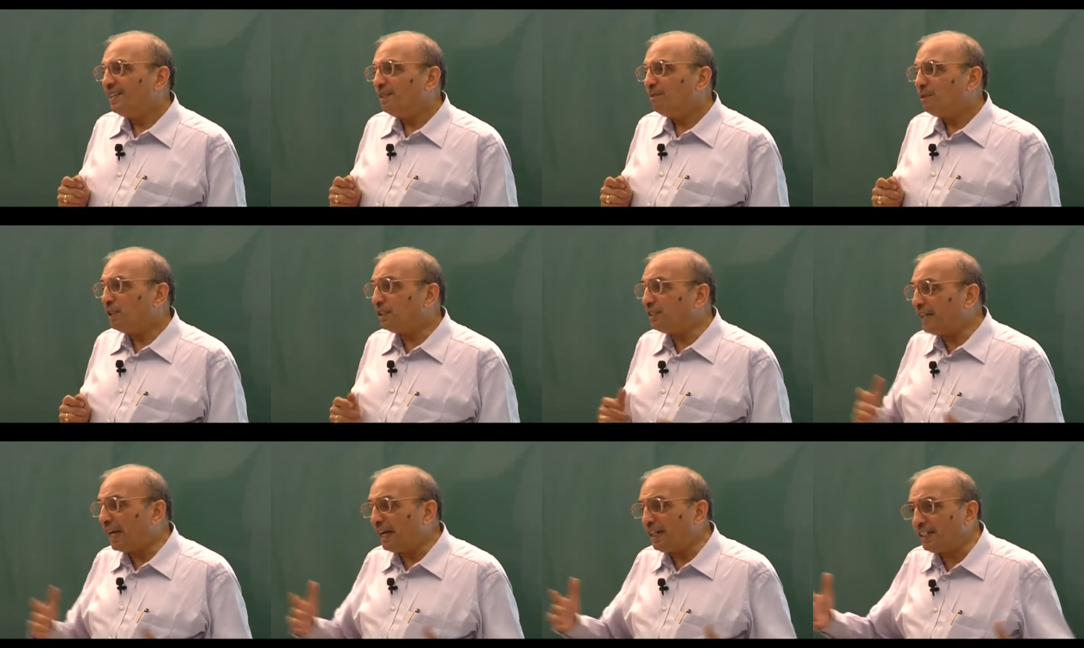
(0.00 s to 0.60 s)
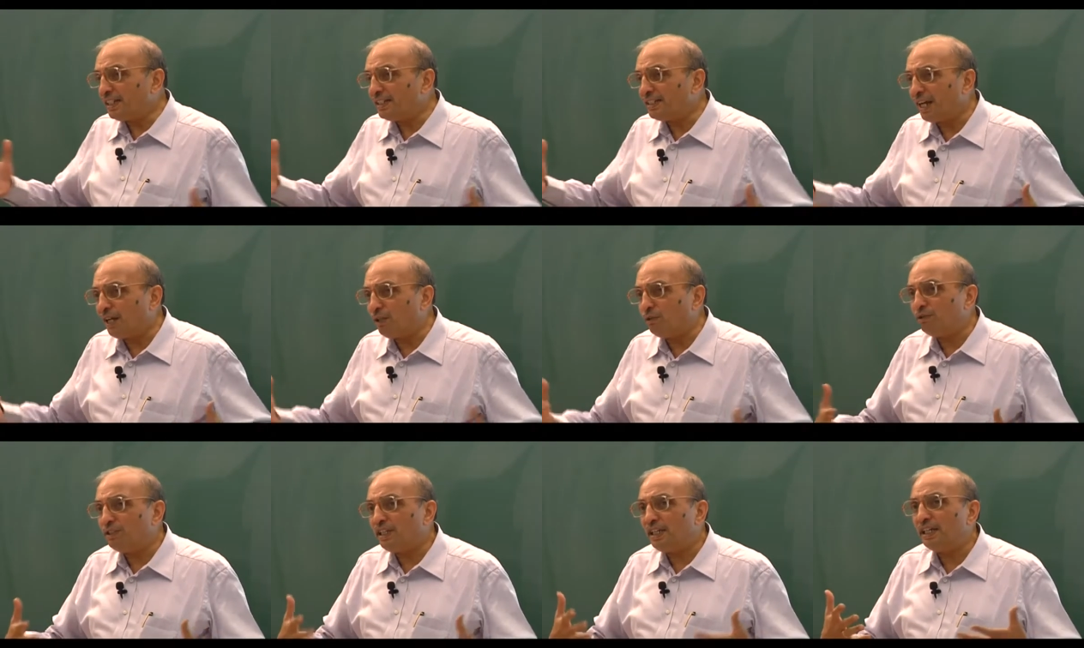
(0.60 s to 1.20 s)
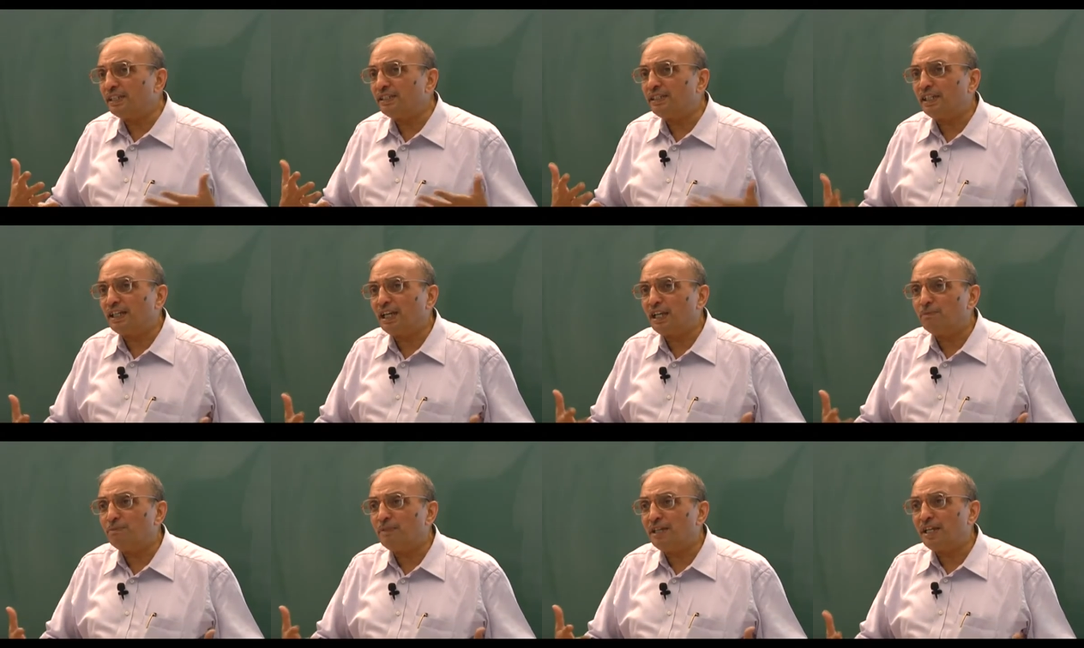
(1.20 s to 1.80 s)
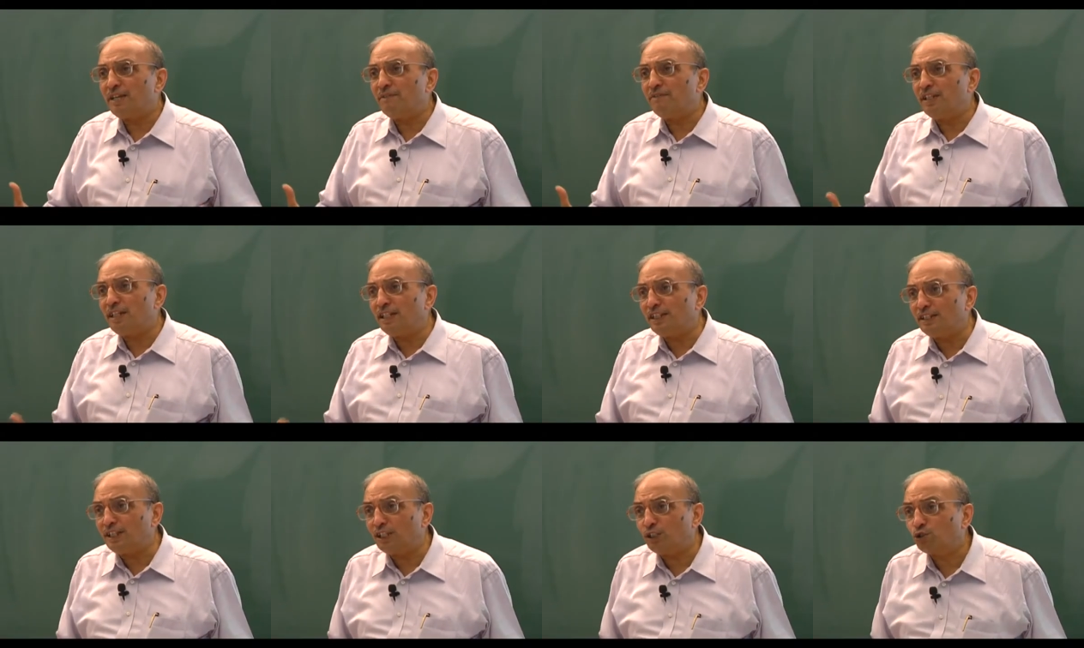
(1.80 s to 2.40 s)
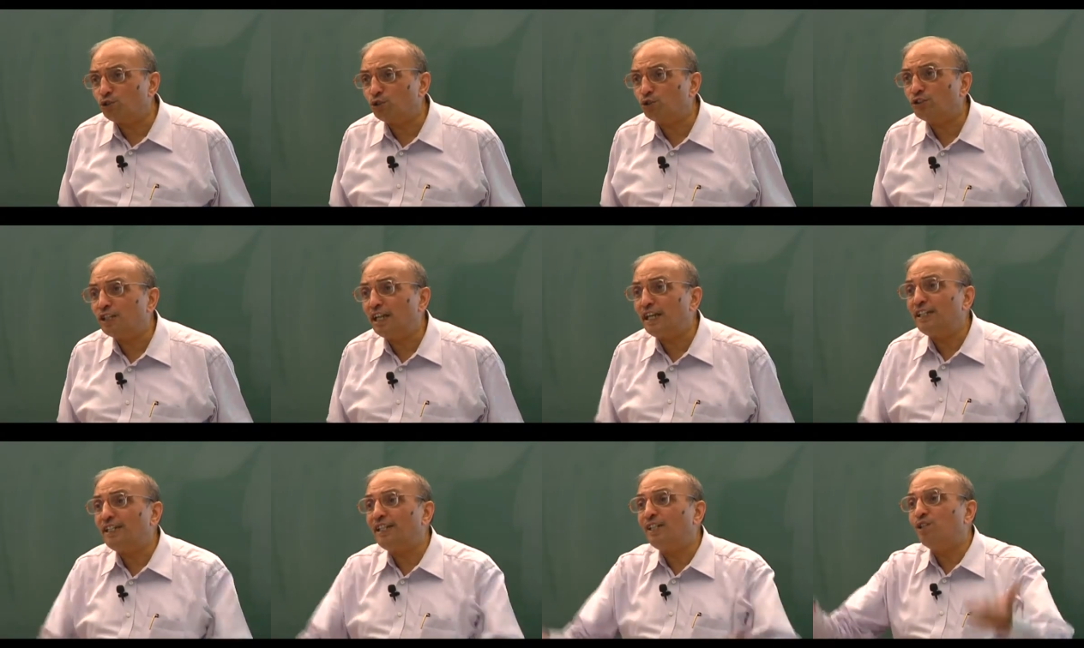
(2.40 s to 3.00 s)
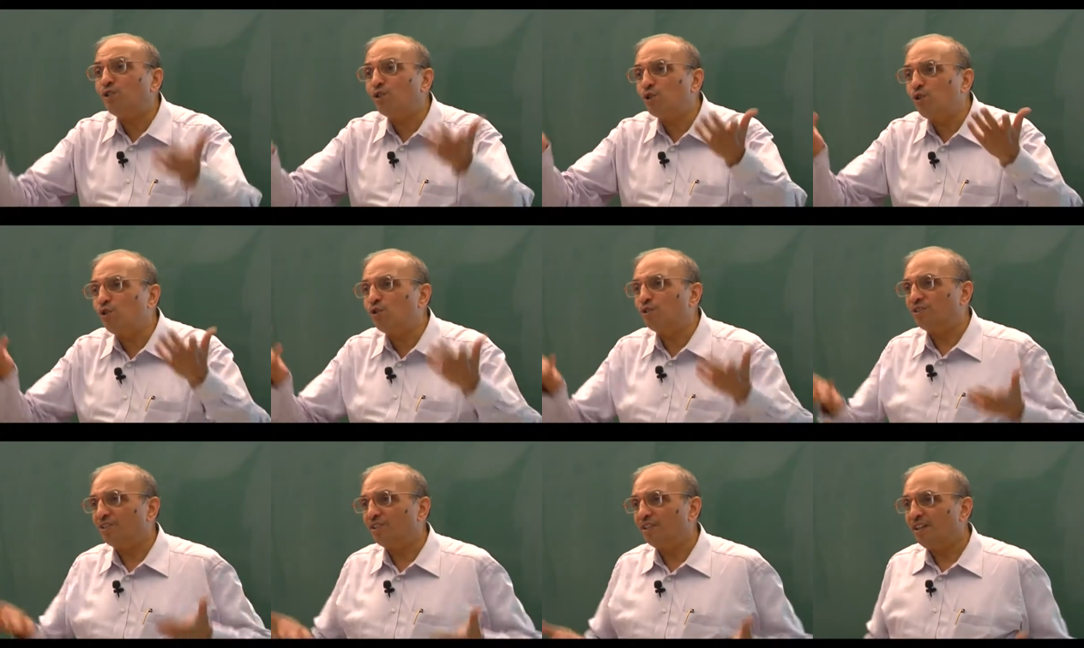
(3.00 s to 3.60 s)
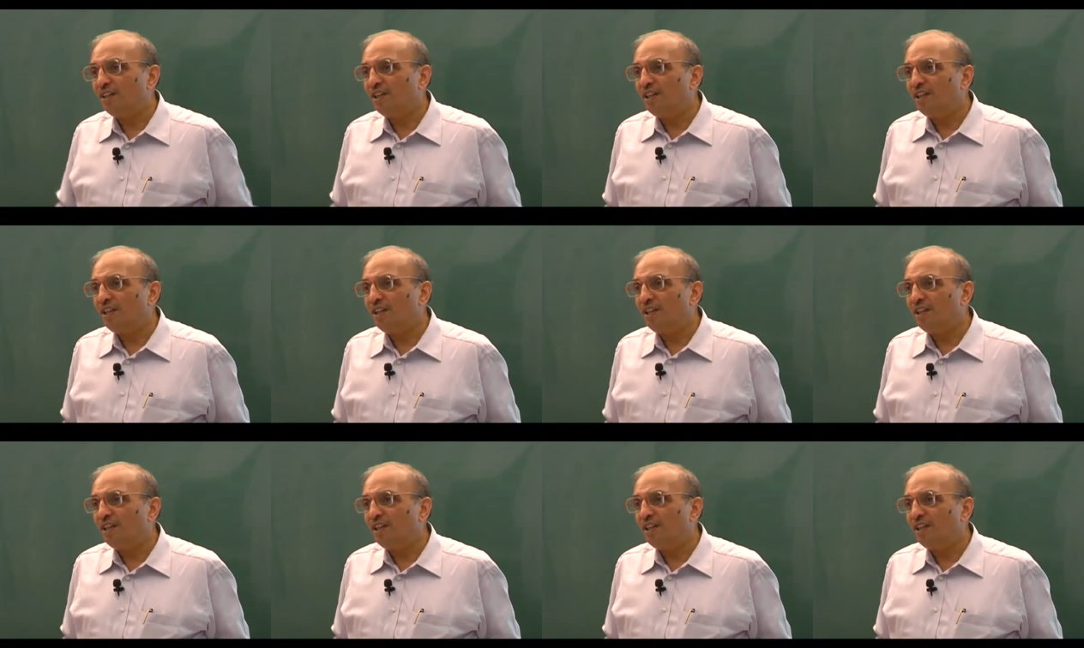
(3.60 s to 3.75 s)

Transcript: Because that is how the ethical behavior in the society grows.